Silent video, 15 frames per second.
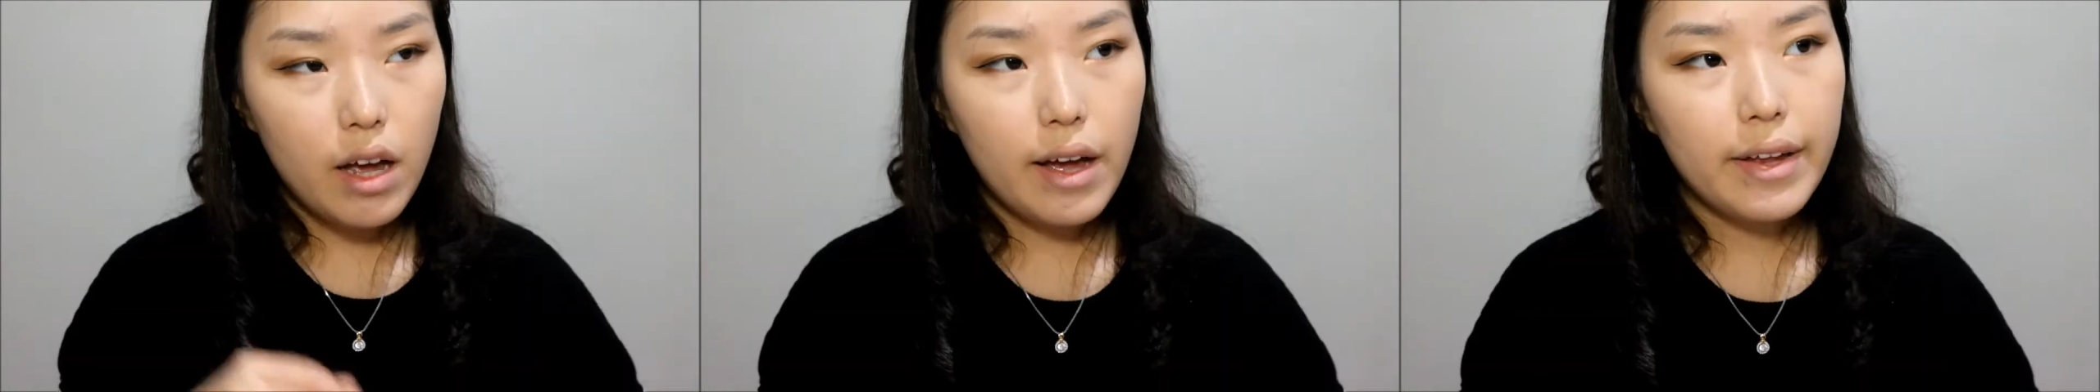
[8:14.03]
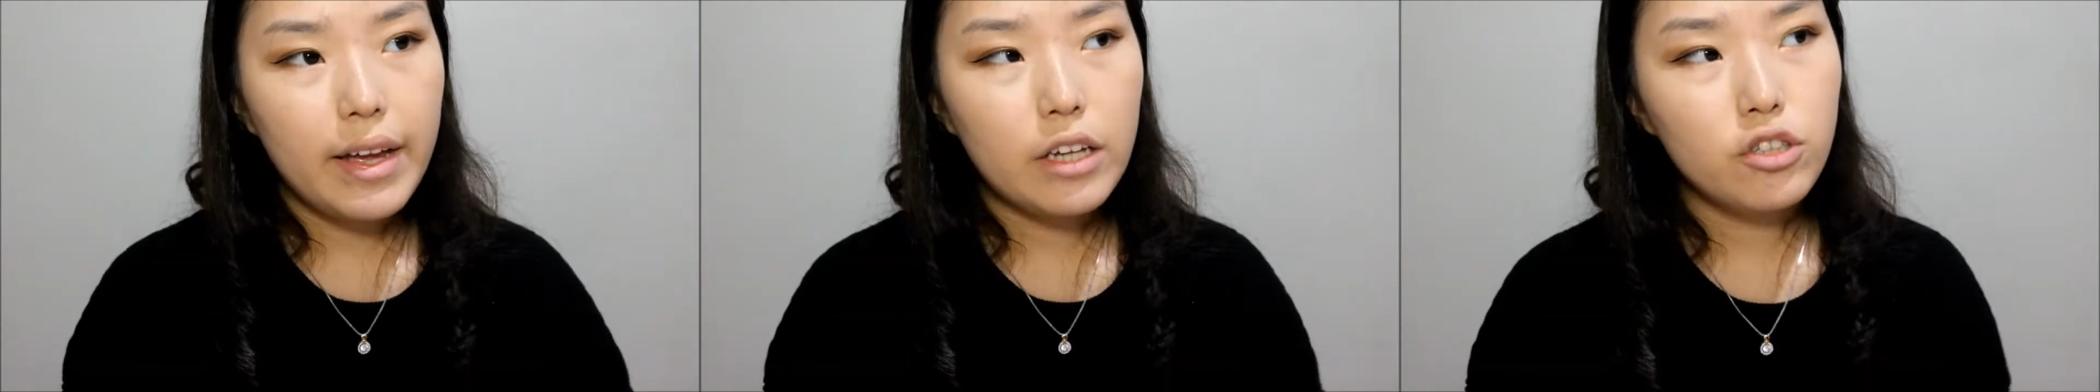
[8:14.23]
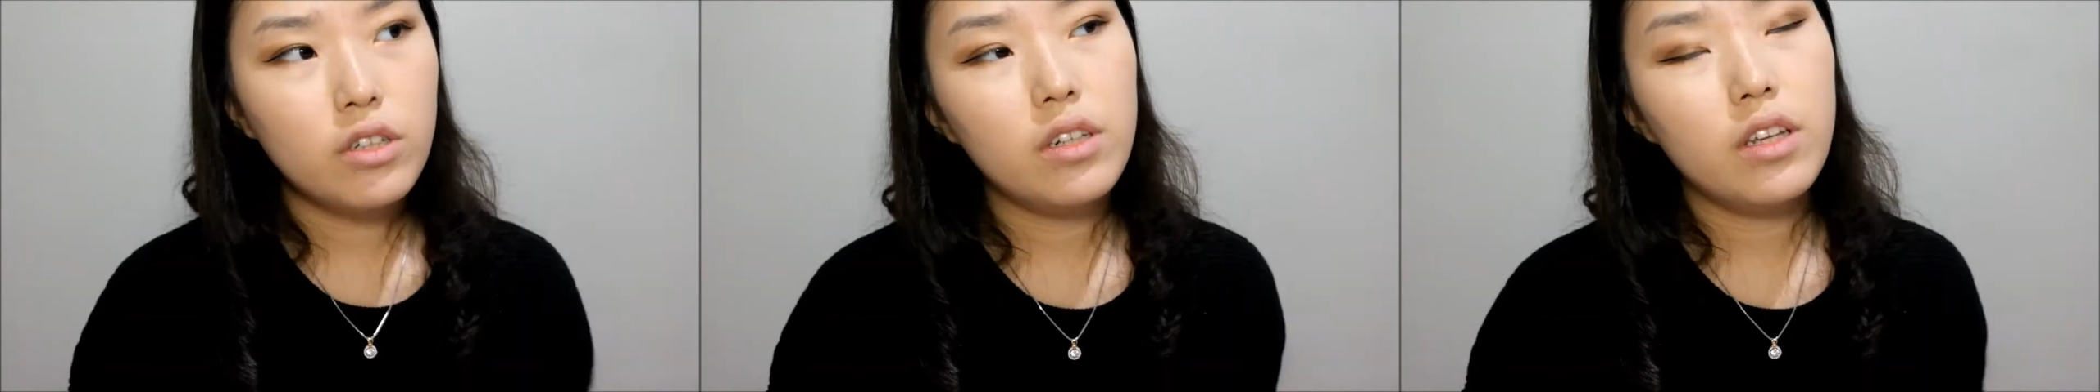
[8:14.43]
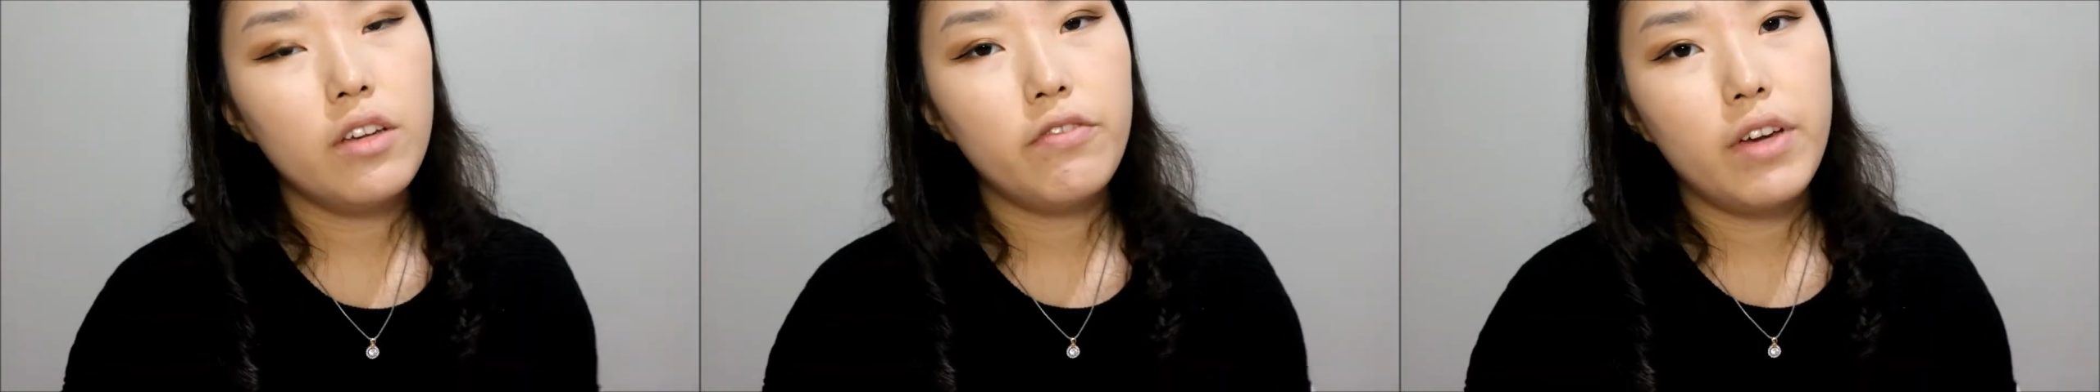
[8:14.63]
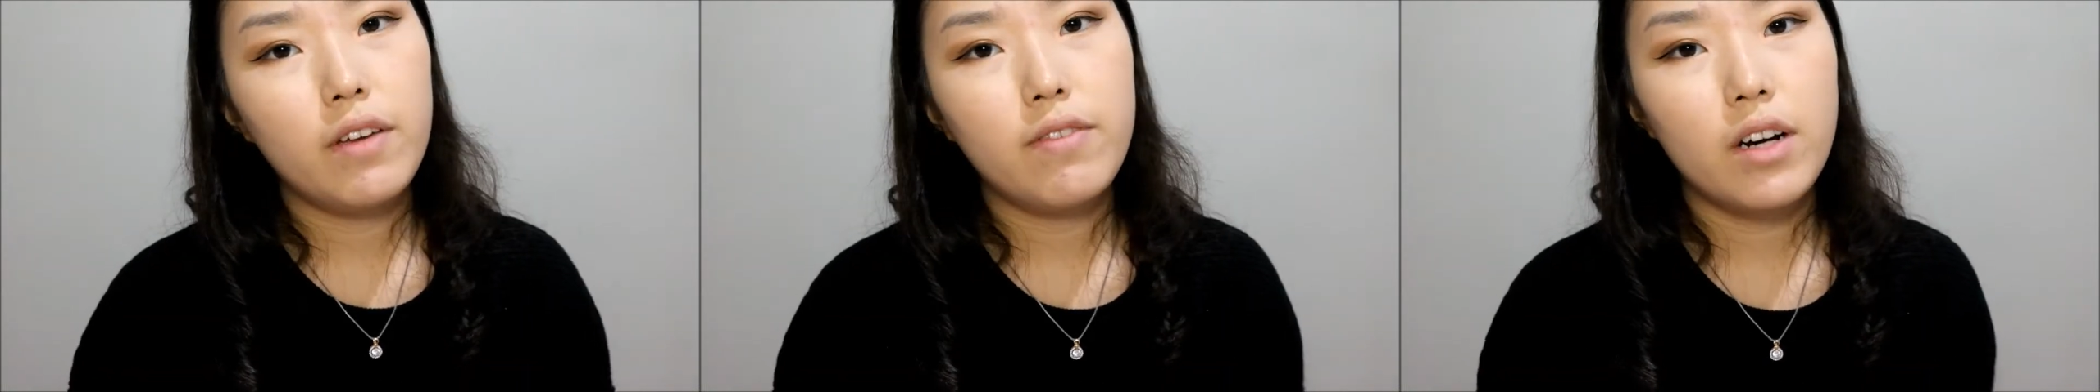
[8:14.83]
I actually
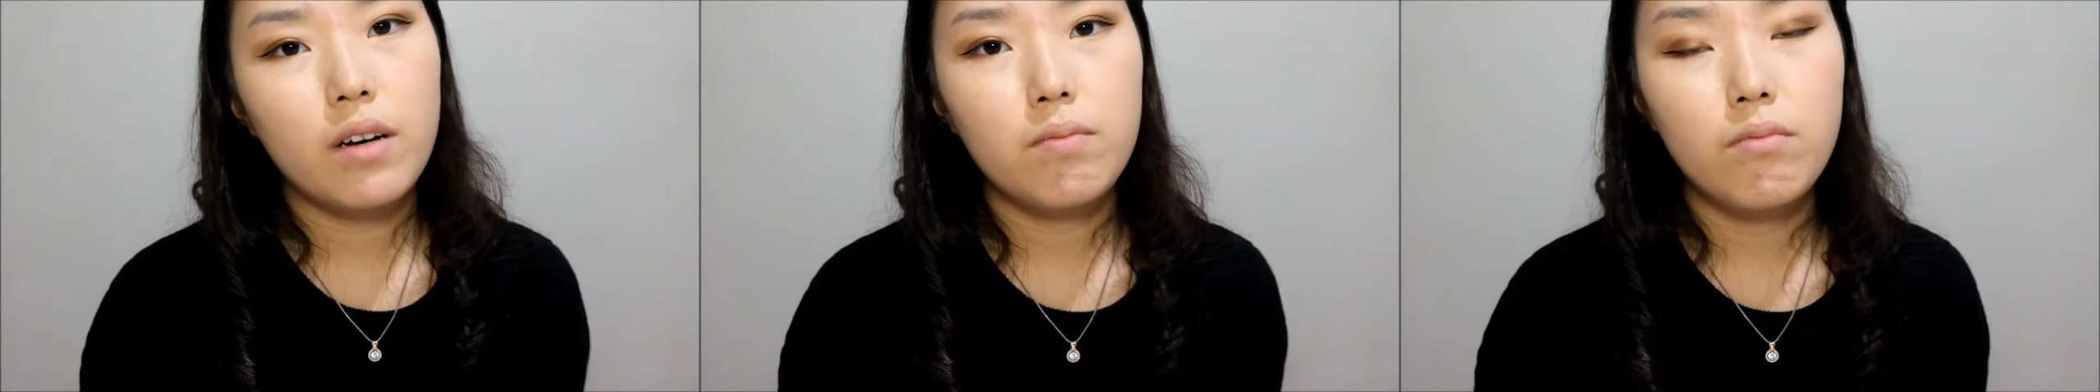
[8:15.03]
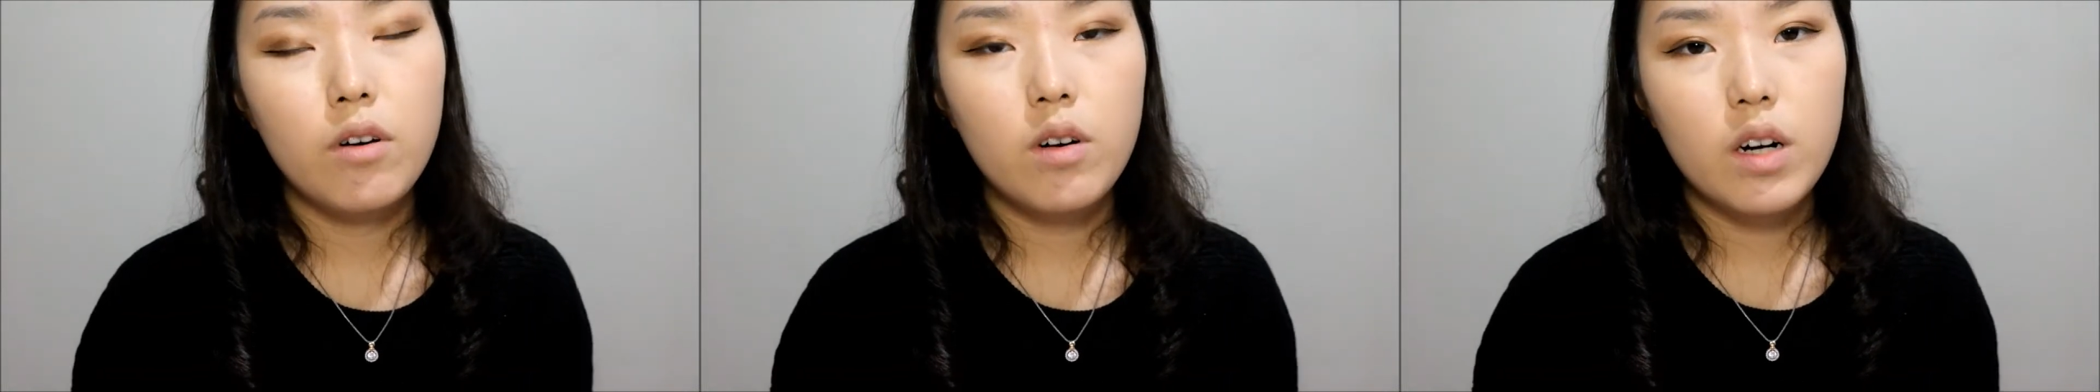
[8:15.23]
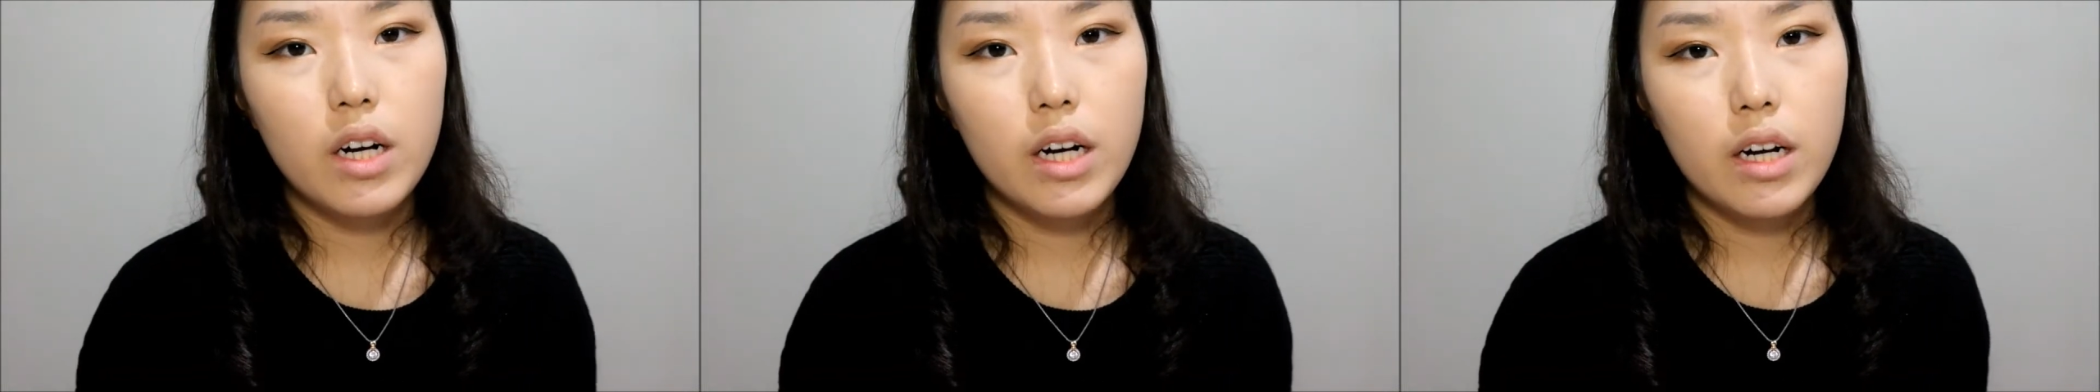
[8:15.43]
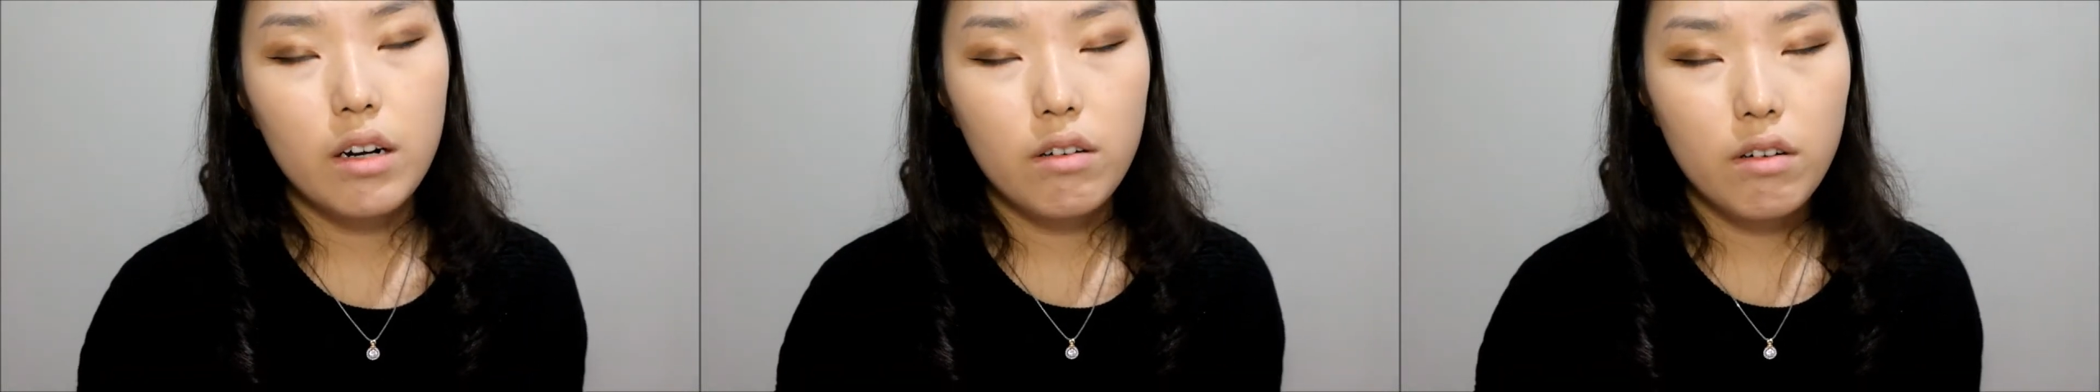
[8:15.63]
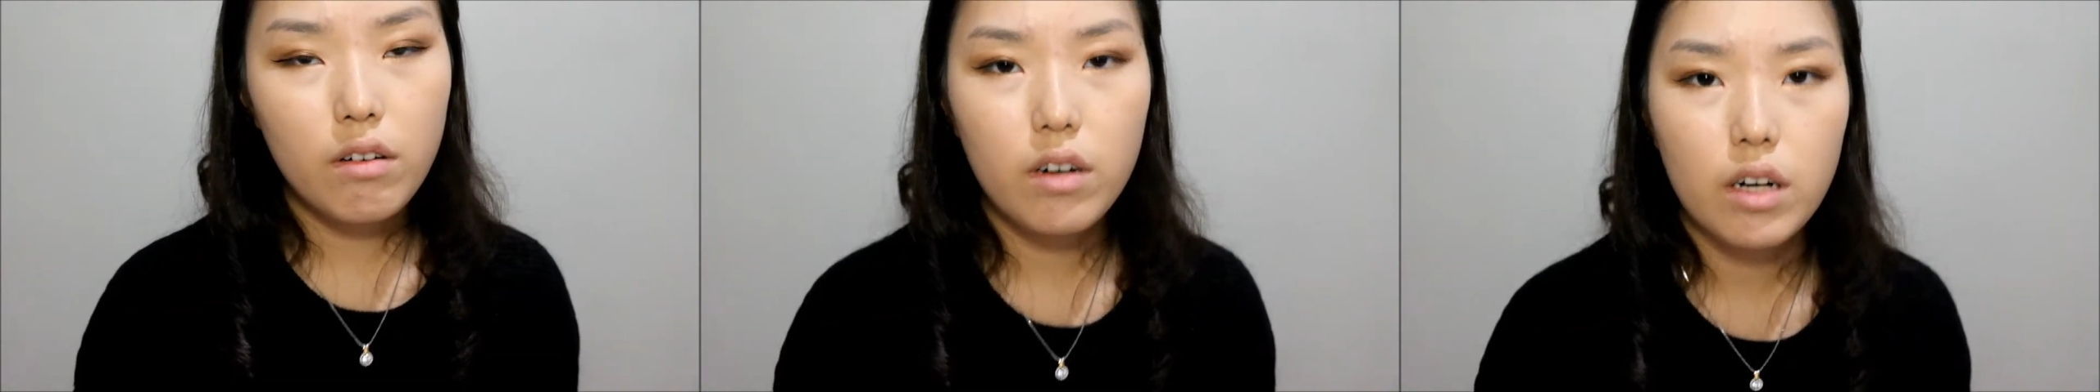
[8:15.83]
favor more
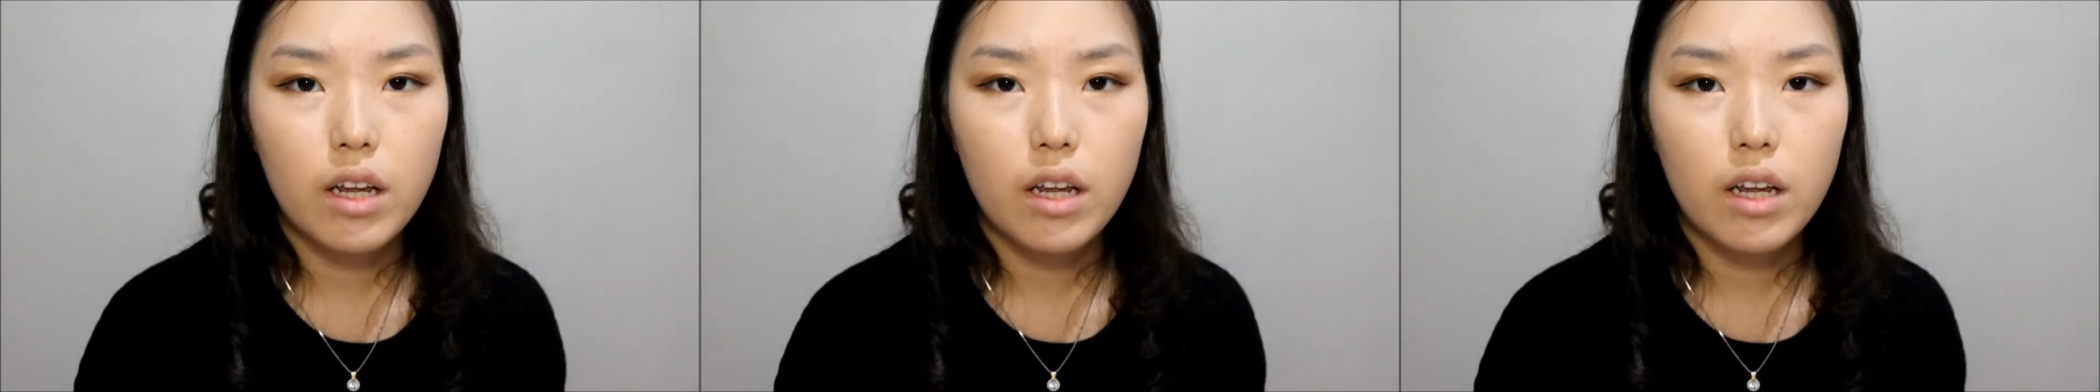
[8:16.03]
on